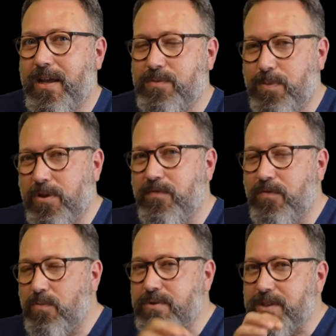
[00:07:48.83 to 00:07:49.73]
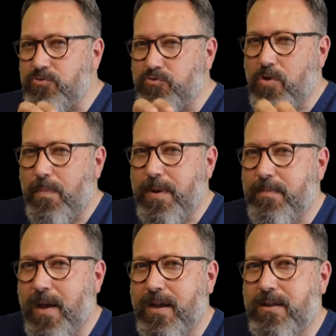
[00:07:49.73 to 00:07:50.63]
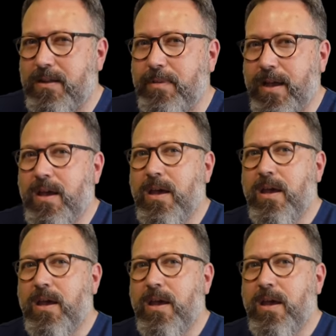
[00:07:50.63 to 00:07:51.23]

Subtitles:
It's pulling forwards, then dropping back a little bit.